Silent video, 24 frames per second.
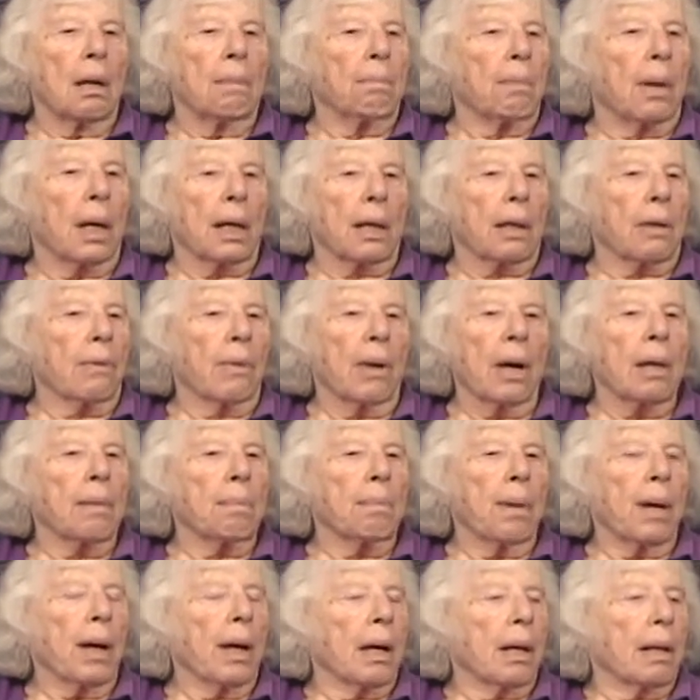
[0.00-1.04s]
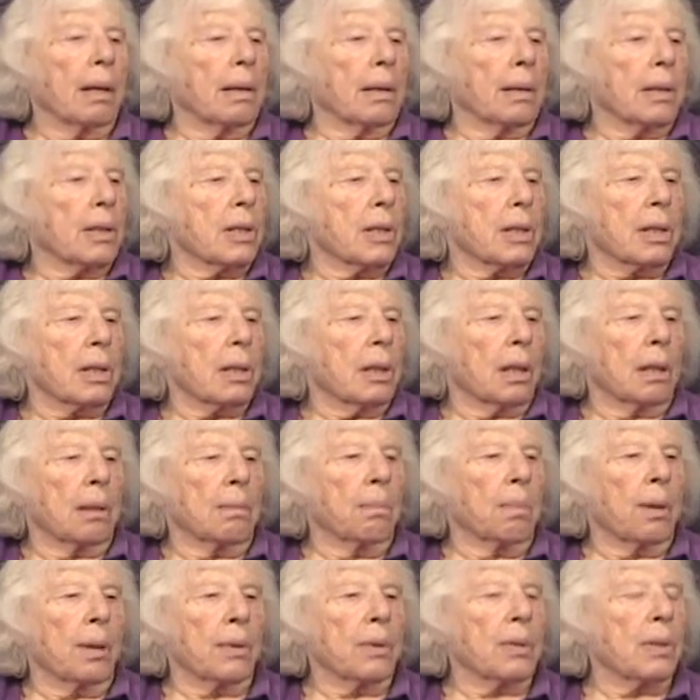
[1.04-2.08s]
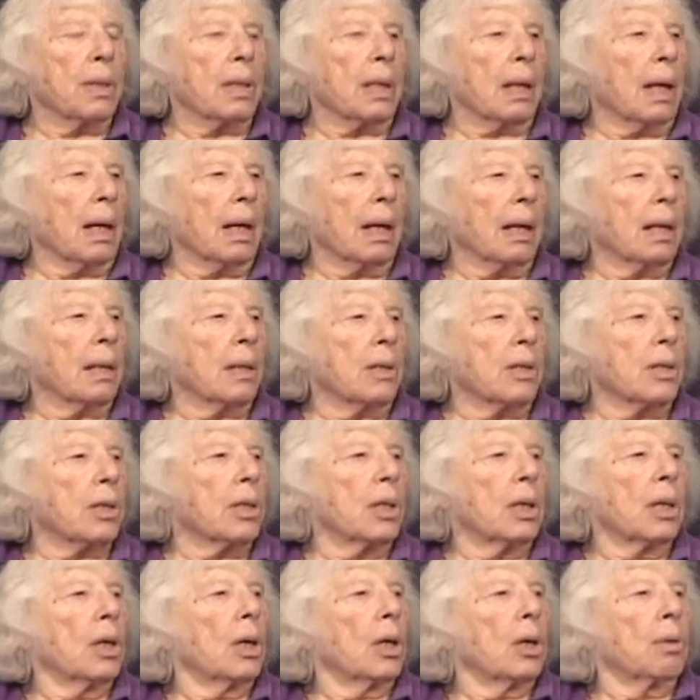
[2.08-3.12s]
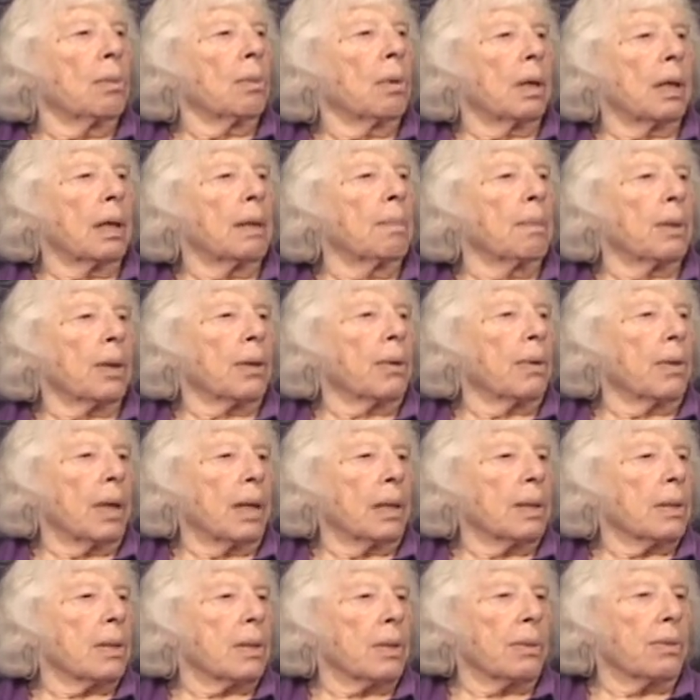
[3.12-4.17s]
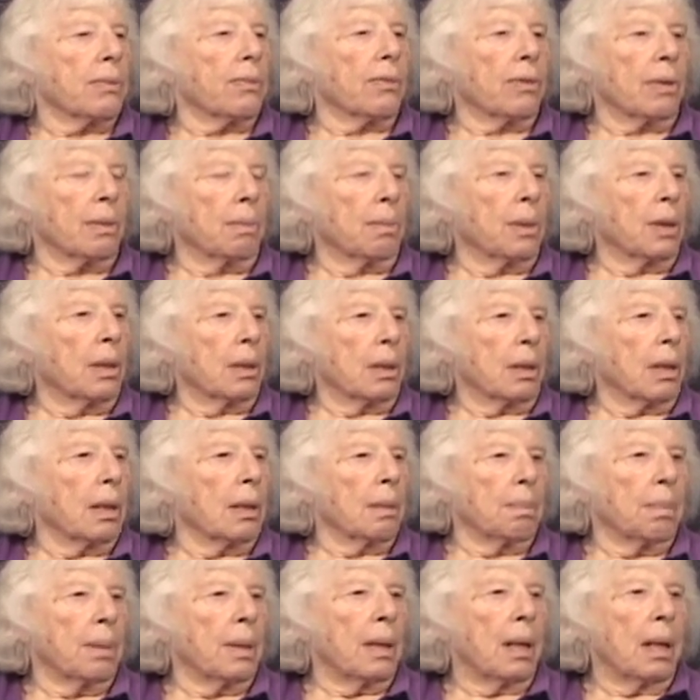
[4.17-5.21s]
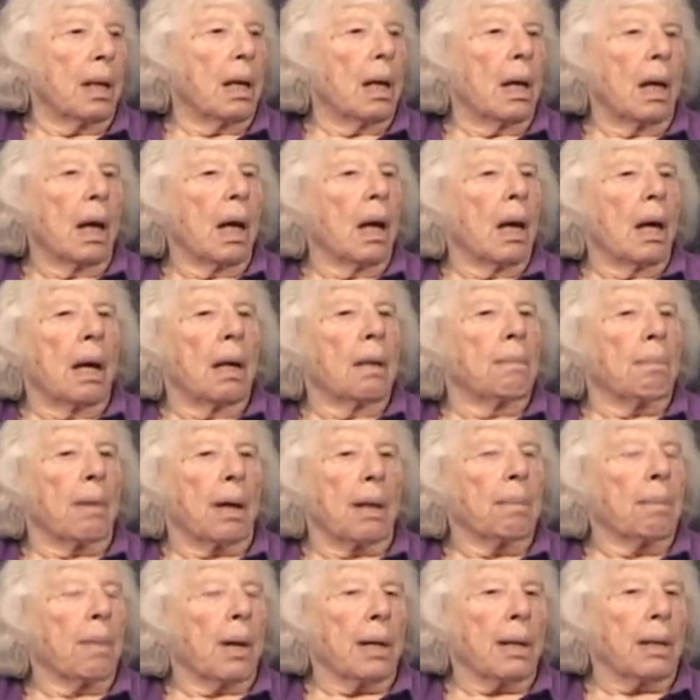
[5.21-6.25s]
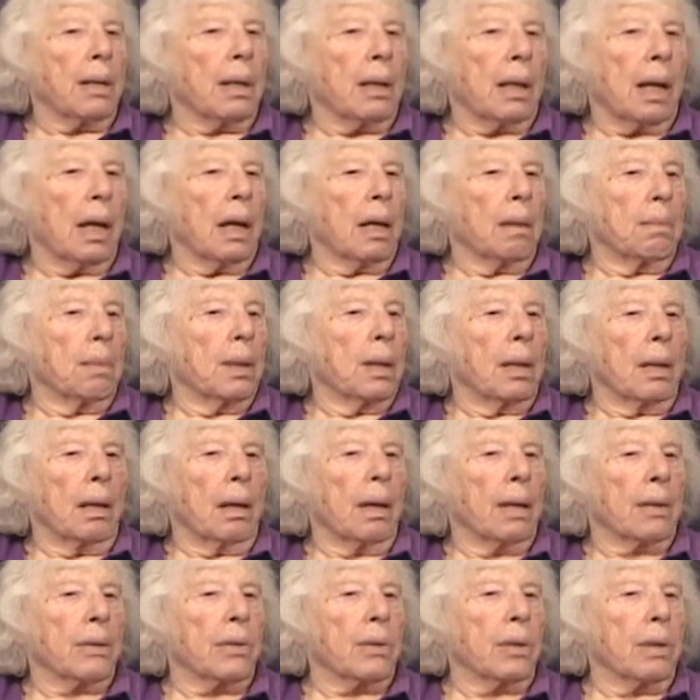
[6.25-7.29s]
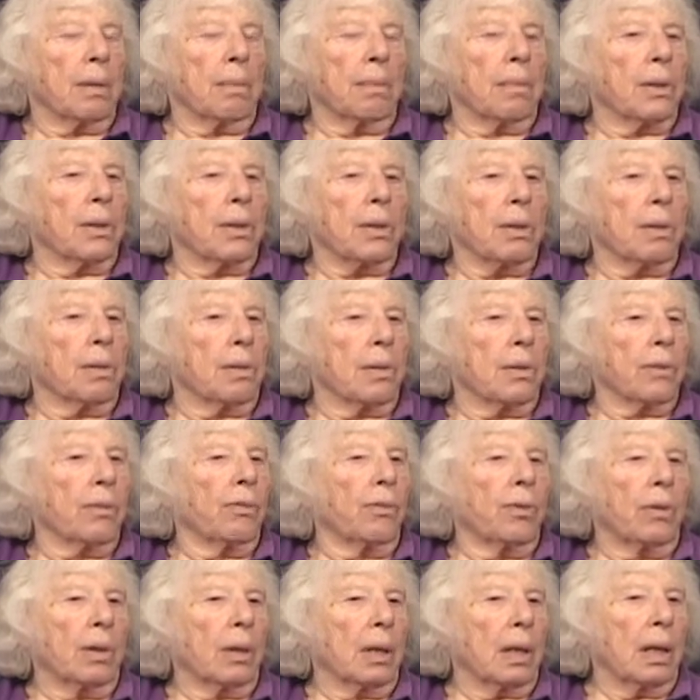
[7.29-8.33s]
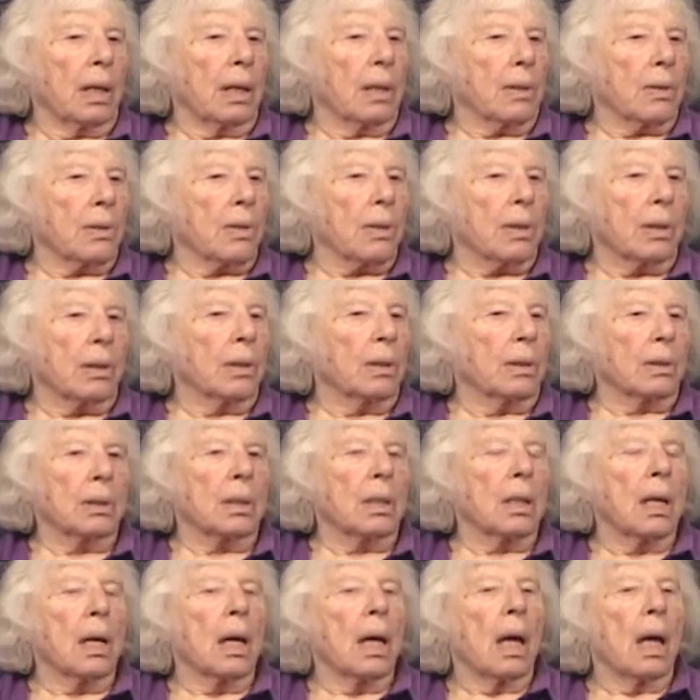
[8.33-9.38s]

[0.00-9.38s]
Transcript: My grandparents on both sides were immigrants from Europe. My mother came here actually when she was four years old.